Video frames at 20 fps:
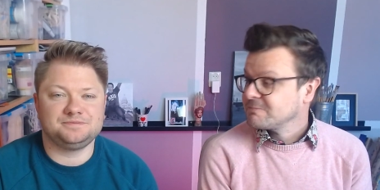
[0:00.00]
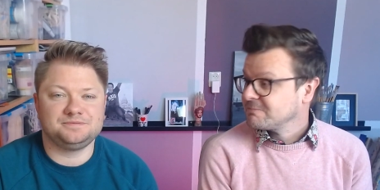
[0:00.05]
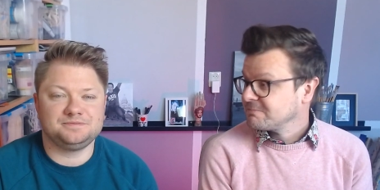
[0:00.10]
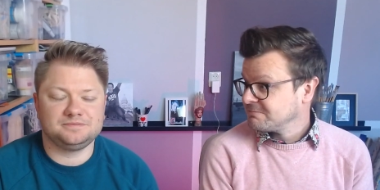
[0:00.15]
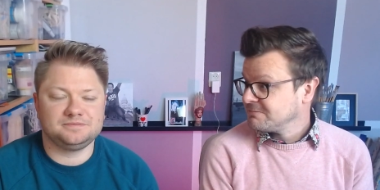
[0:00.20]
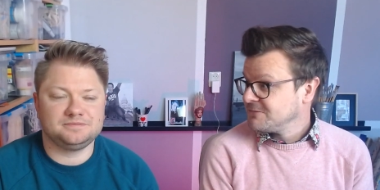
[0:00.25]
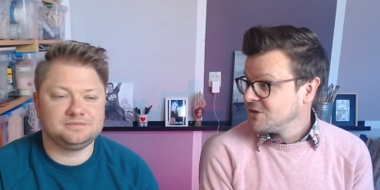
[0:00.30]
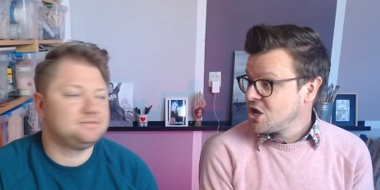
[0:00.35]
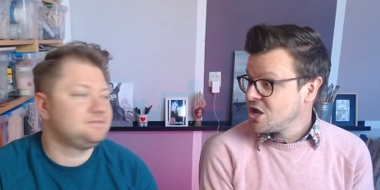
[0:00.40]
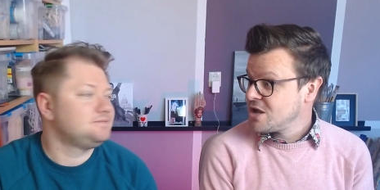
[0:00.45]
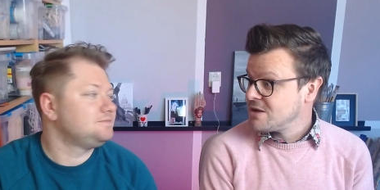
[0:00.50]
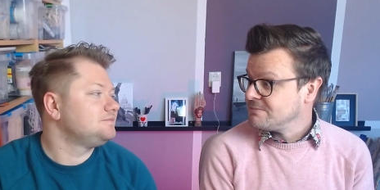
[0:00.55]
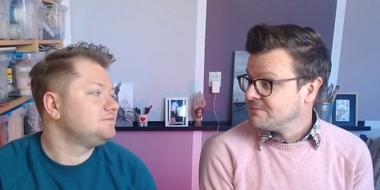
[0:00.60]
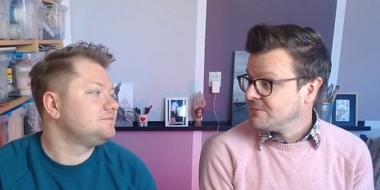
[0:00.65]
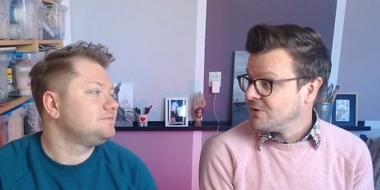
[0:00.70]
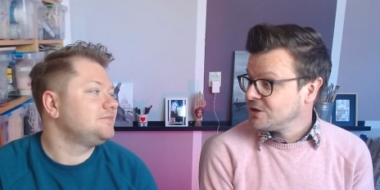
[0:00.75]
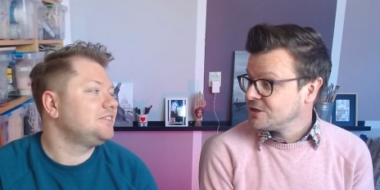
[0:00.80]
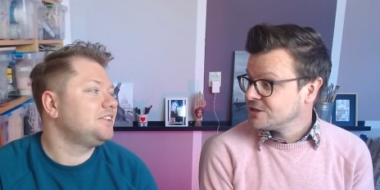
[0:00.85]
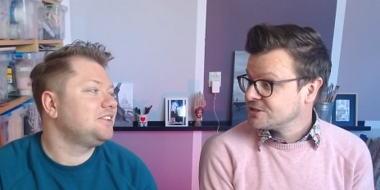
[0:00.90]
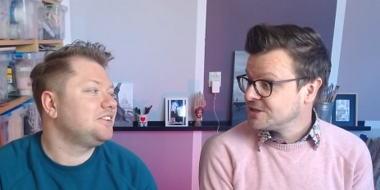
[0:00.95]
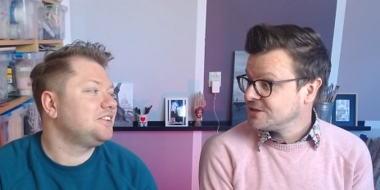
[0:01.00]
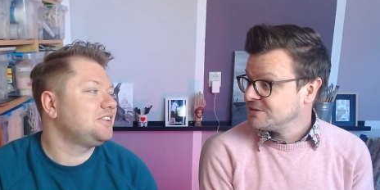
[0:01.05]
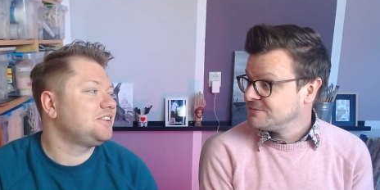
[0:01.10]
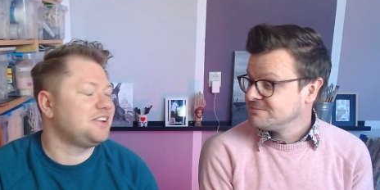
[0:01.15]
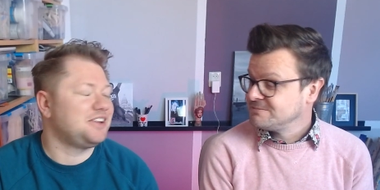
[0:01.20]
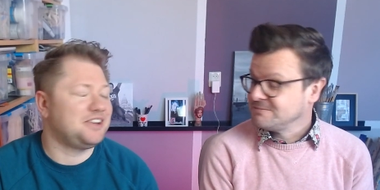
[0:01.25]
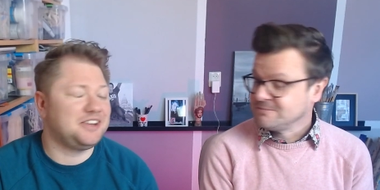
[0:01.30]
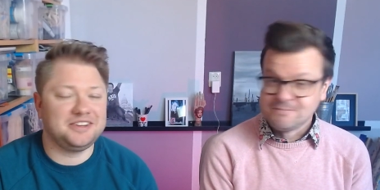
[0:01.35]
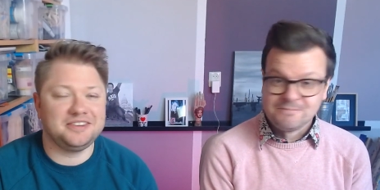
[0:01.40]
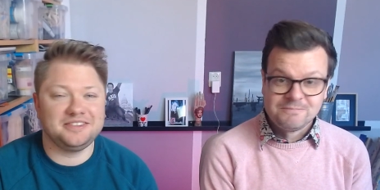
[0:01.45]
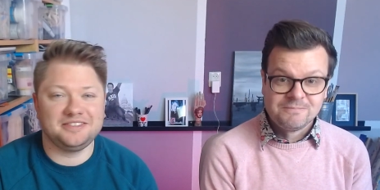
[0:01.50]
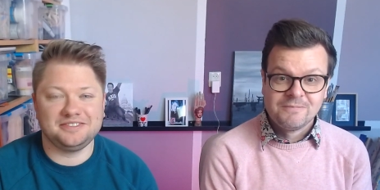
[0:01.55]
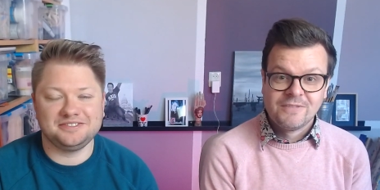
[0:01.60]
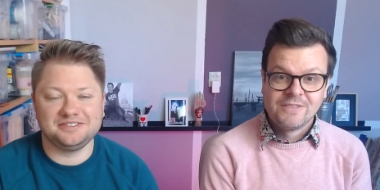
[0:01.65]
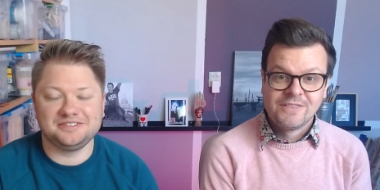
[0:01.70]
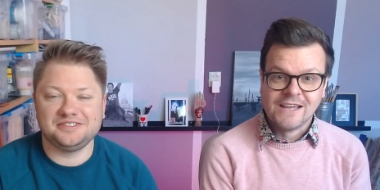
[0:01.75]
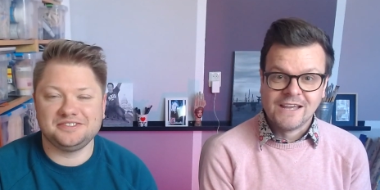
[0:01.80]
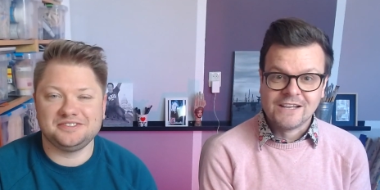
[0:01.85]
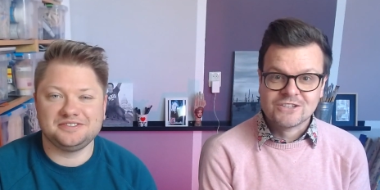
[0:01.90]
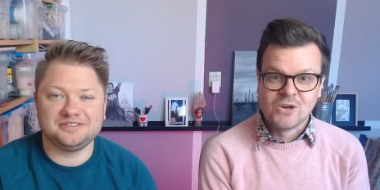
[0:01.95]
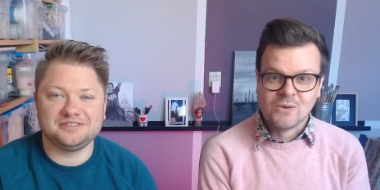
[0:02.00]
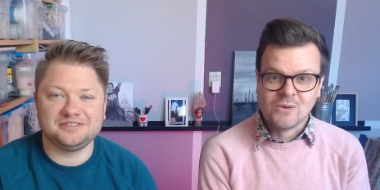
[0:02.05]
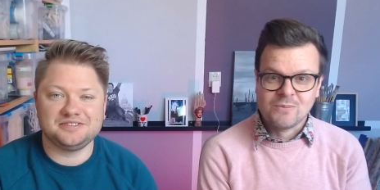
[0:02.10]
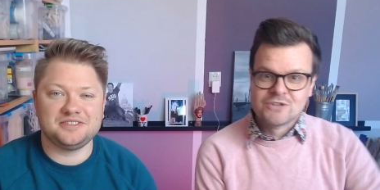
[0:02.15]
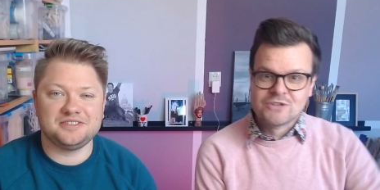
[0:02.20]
Speaker 1: Yeah. Awesome. Okay. Thanks so much for